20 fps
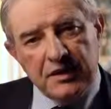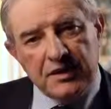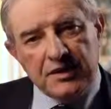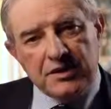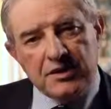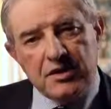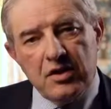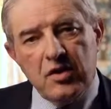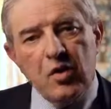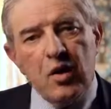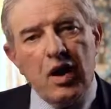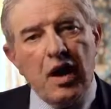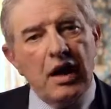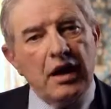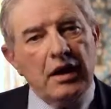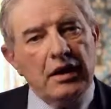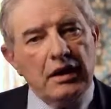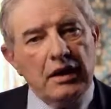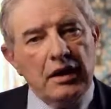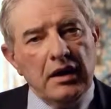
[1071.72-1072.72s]
So
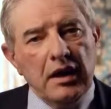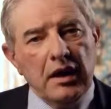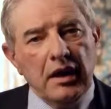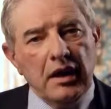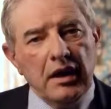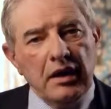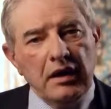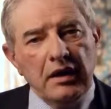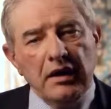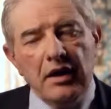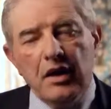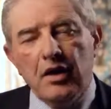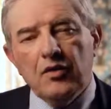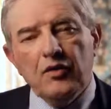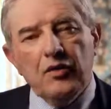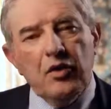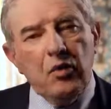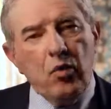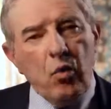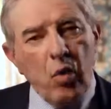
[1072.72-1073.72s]
Allah,
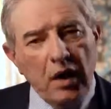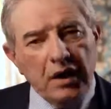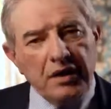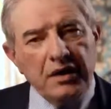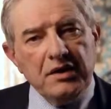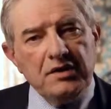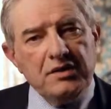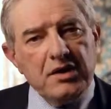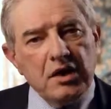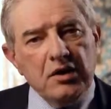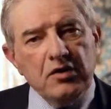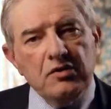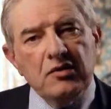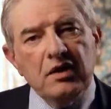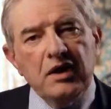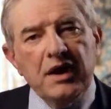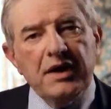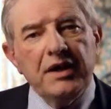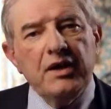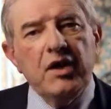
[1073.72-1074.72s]
the one and
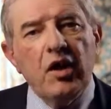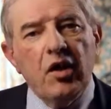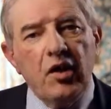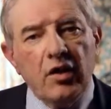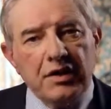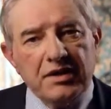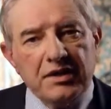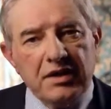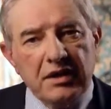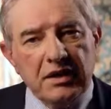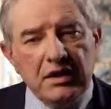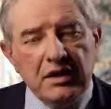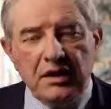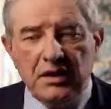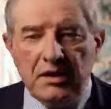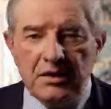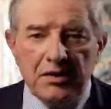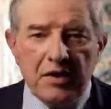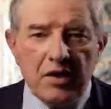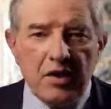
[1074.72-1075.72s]
only God,
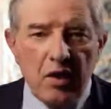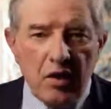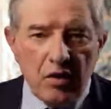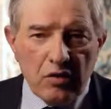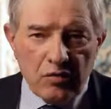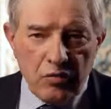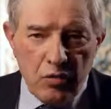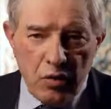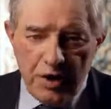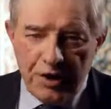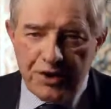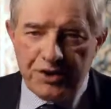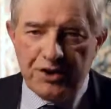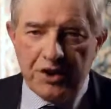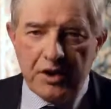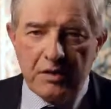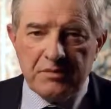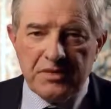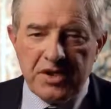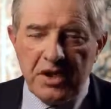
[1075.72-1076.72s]
the God
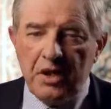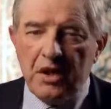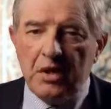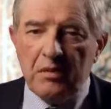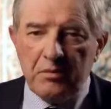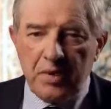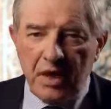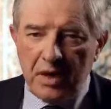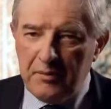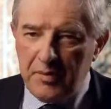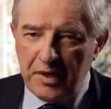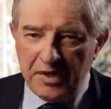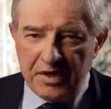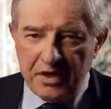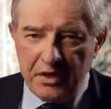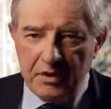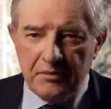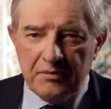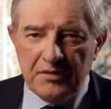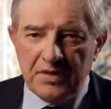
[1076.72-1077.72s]
worshipped by
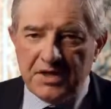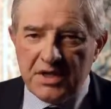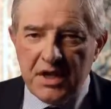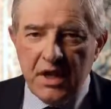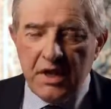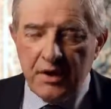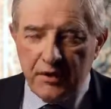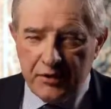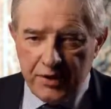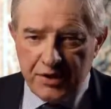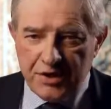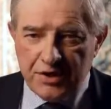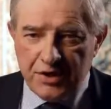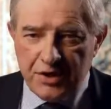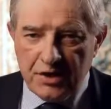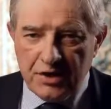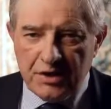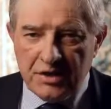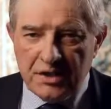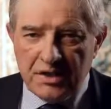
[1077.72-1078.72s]
Muslims,
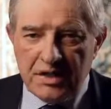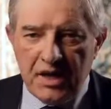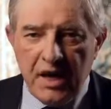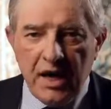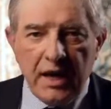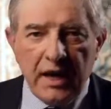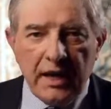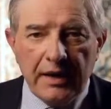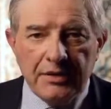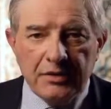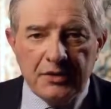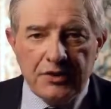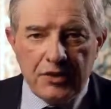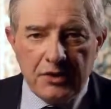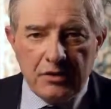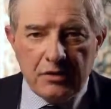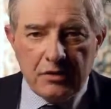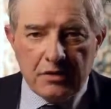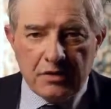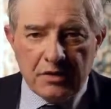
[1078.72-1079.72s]
Christians, and
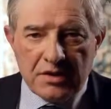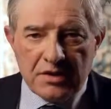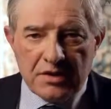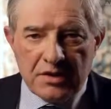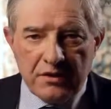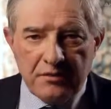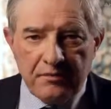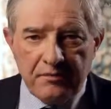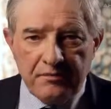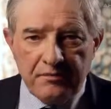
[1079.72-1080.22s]
Jews.